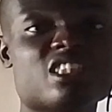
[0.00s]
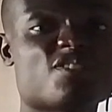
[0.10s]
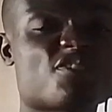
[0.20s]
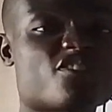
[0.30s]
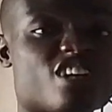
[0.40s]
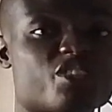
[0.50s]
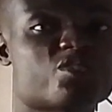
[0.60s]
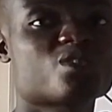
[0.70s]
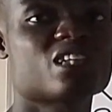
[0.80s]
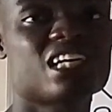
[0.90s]
which is
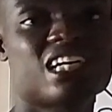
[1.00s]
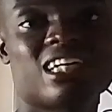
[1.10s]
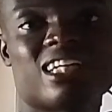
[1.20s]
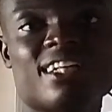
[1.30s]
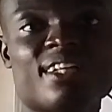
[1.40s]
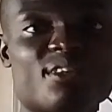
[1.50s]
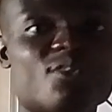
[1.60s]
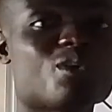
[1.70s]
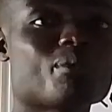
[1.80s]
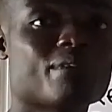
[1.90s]
fractional
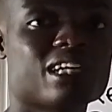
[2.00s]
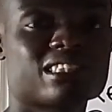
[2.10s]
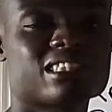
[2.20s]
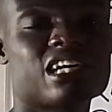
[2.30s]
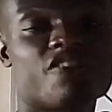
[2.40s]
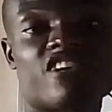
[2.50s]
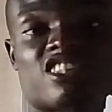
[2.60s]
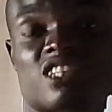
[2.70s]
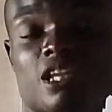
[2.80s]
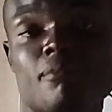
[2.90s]
numbers. Now,
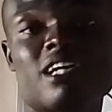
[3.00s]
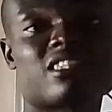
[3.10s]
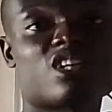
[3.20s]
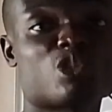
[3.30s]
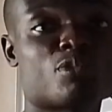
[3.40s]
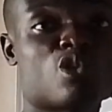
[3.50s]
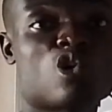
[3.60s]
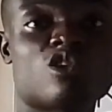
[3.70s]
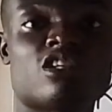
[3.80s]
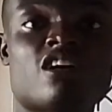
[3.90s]
fractional numbers can also
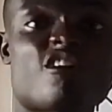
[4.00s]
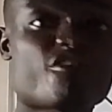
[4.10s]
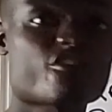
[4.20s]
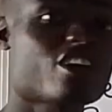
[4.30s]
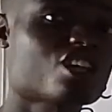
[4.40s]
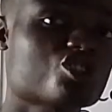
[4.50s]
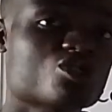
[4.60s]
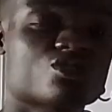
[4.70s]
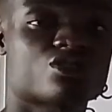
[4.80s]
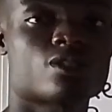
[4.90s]
be called
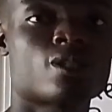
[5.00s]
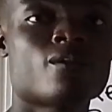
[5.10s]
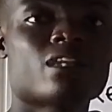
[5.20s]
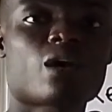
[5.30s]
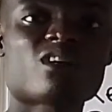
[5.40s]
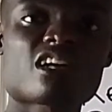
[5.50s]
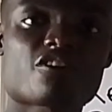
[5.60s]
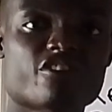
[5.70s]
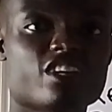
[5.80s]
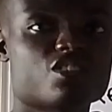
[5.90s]
fractions. Now,
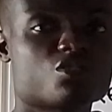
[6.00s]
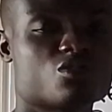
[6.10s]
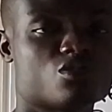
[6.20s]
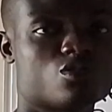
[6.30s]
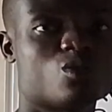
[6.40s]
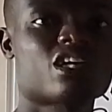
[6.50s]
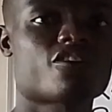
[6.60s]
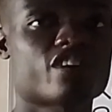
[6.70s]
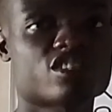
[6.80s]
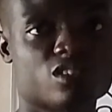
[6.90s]
what are fractions or
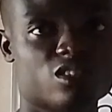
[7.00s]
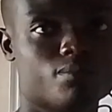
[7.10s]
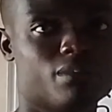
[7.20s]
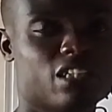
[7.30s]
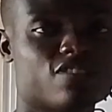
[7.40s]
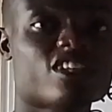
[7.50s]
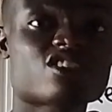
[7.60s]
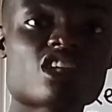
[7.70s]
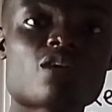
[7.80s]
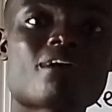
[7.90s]
what are fractional numbers?
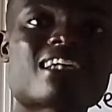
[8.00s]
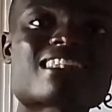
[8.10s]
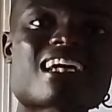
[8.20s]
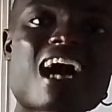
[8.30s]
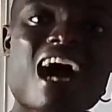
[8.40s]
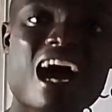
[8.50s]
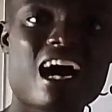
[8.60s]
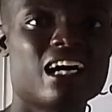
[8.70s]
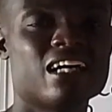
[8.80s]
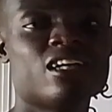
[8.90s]
Fractional numbers
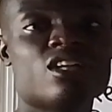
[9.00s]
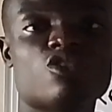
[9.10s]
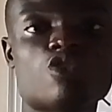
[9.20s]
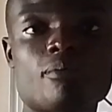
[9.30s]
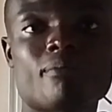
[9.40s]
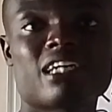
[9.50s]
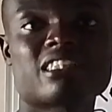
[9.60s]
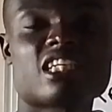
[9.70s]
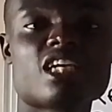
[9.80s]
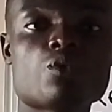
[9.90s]
are
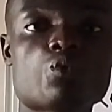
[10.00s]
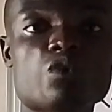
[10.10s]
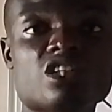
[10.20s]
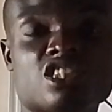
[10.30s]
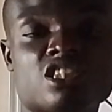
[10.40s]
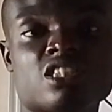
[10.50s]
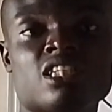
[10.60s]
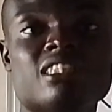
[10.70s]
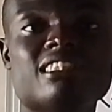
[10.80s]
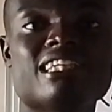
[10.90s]
numbers in
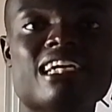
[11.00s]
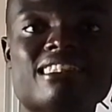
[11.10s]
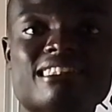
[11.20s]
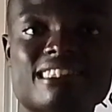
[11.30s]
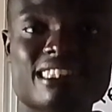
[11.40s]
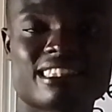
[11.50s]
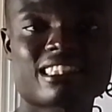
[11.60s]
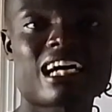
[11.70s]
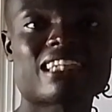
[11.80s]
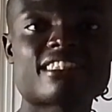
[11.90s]
which they
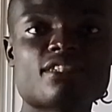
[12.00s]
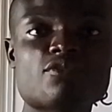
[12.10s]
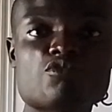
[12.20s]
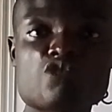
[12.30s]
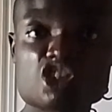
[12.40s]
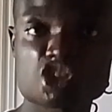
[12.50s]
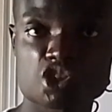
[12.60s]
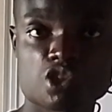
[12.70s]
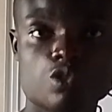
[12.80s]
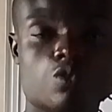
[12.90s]
exist as a
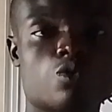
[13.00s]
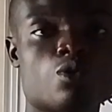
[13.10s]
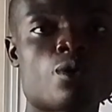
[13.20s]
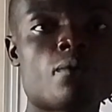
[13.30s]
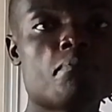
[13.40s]
ratio